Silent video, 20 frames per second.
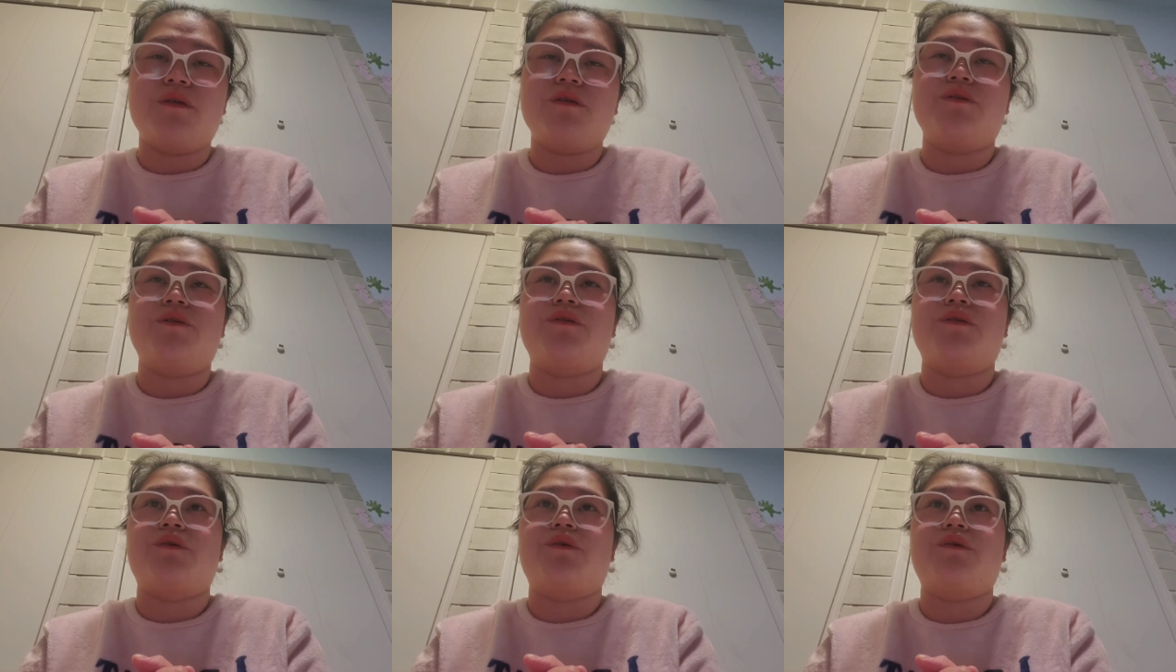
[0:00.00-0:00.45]

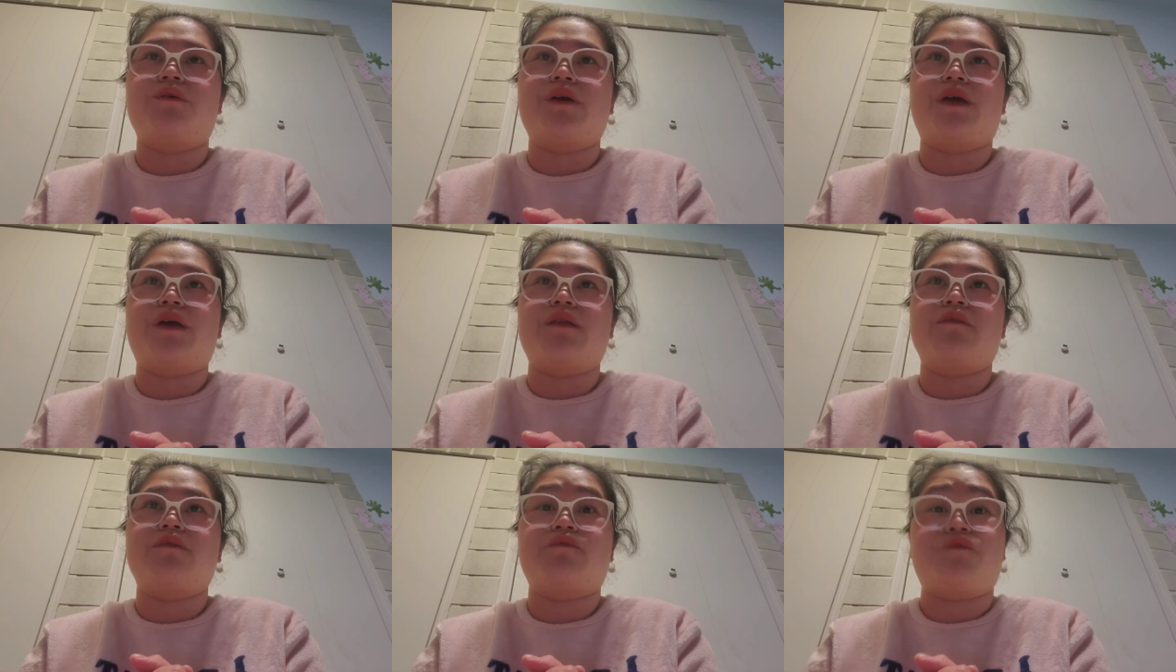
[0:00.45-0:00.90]
you know
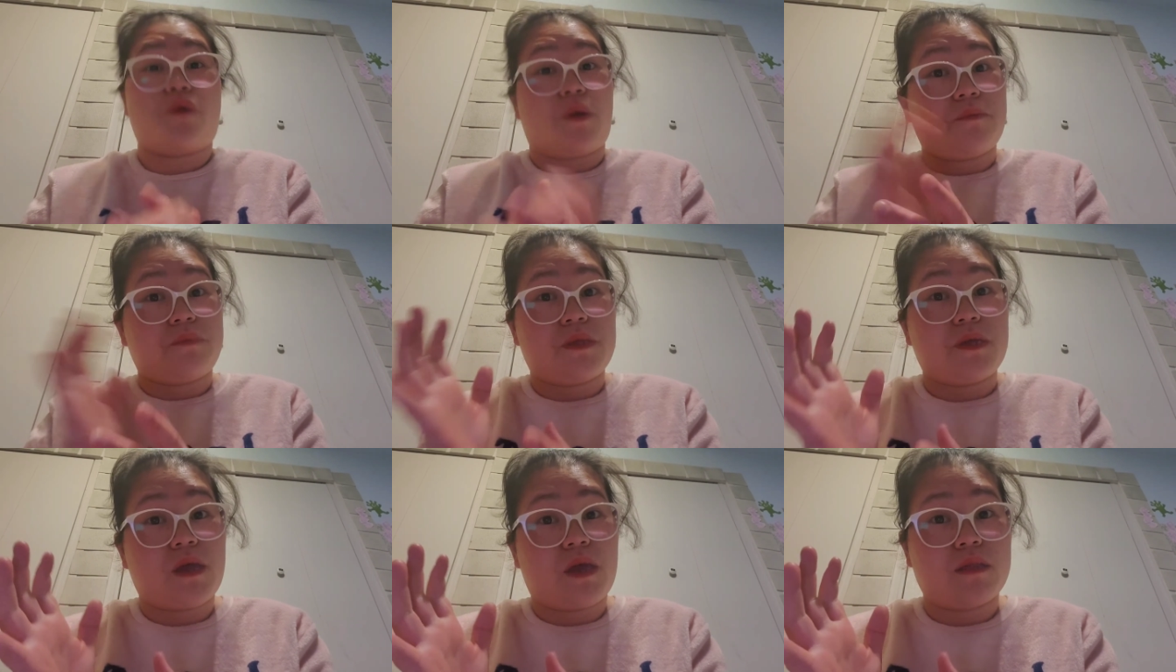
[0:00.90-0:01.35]
and from
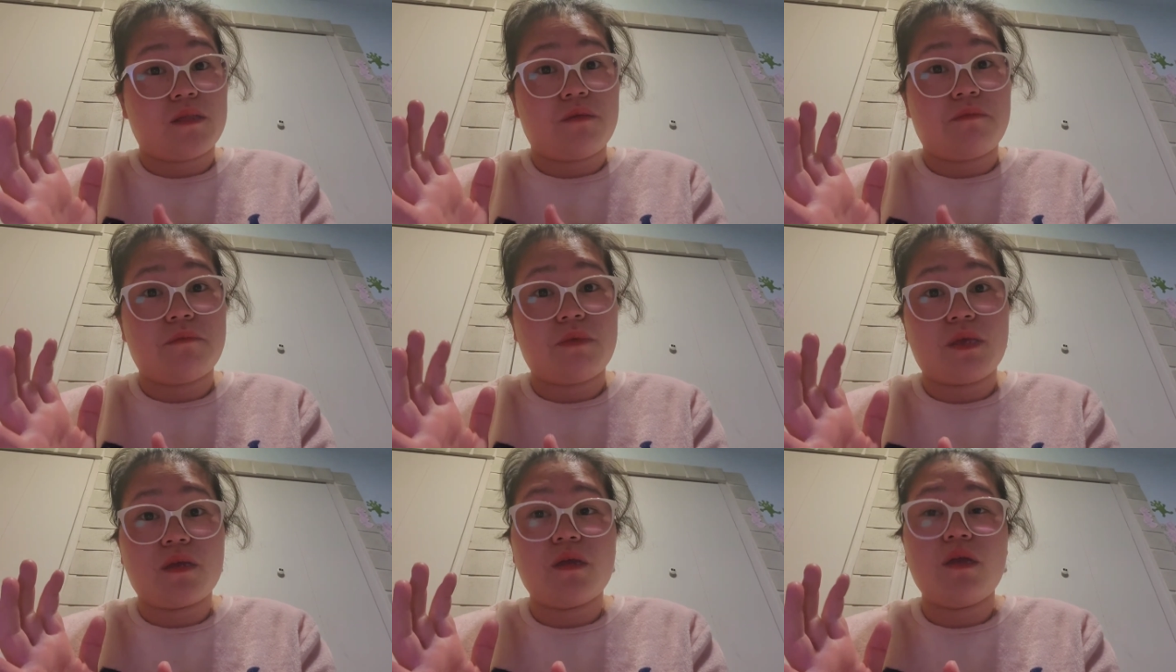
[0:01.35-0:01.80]
the
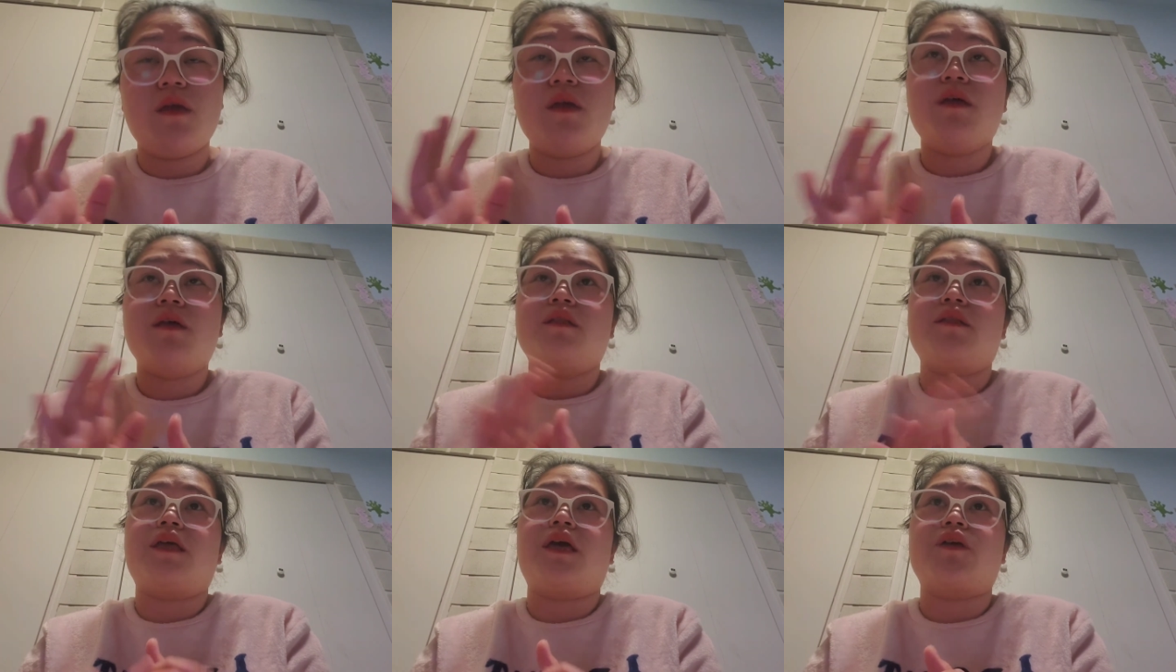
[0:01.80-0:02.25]
enemy
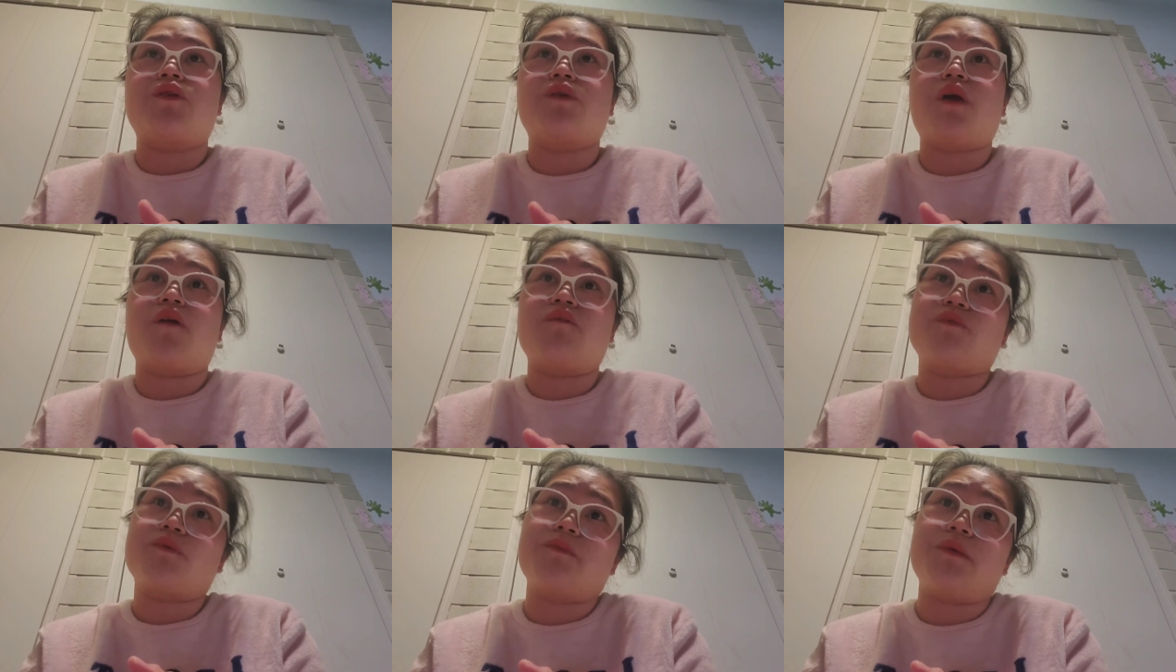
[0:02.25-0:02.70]
like you
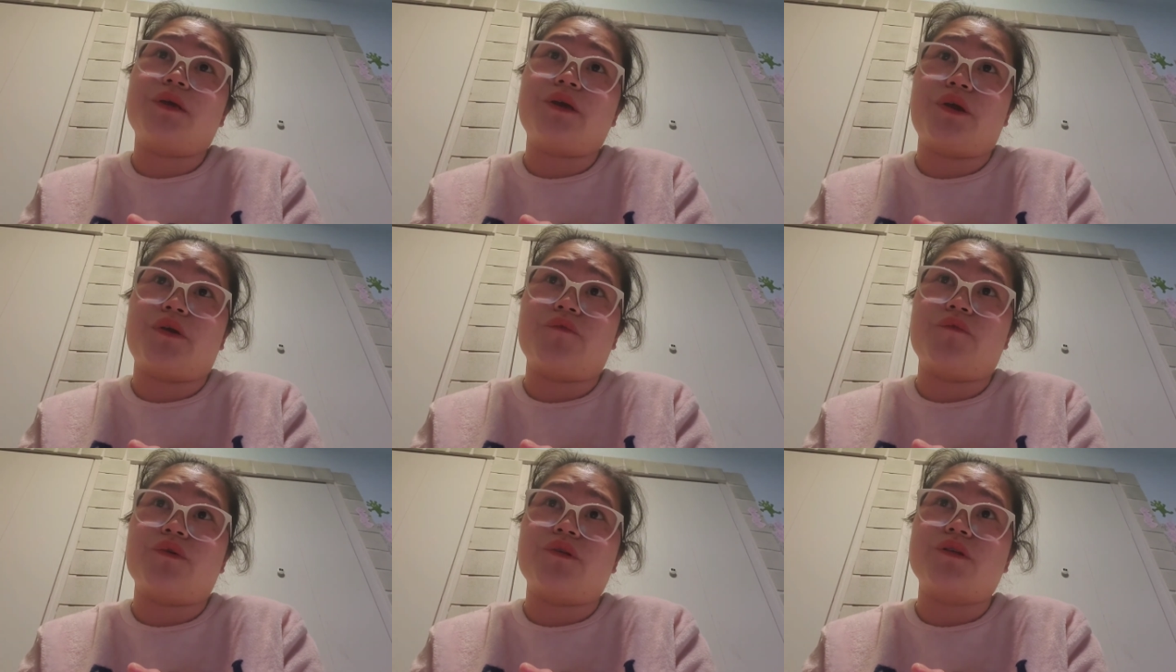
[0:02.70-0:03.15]
have to be
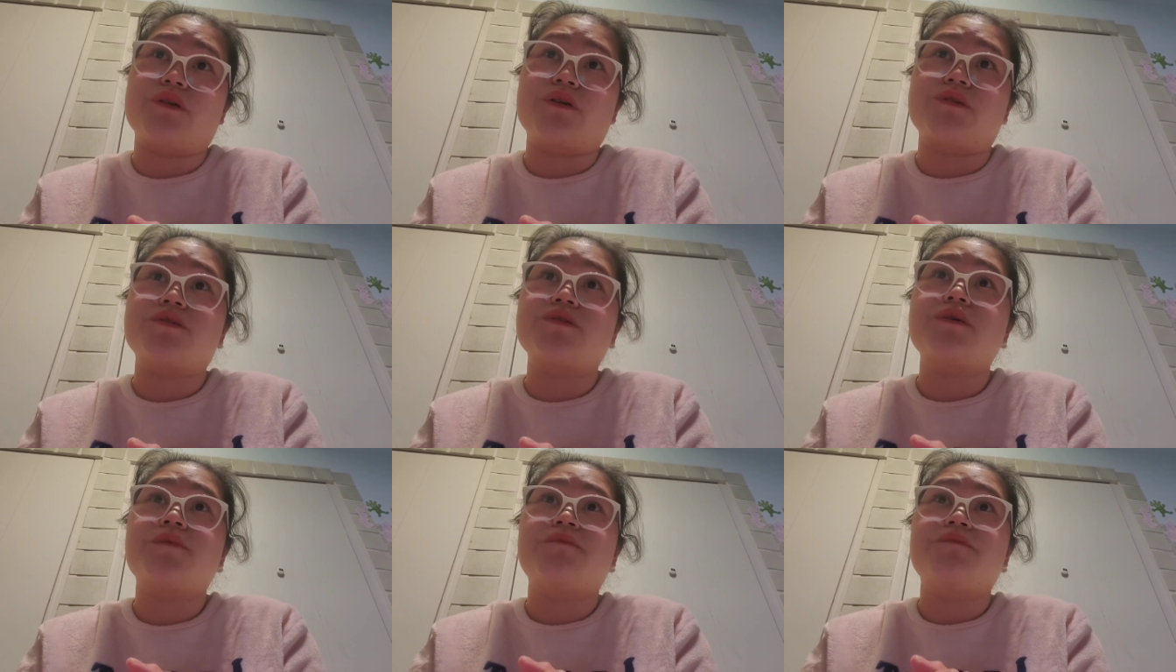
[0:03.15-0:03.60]
careful because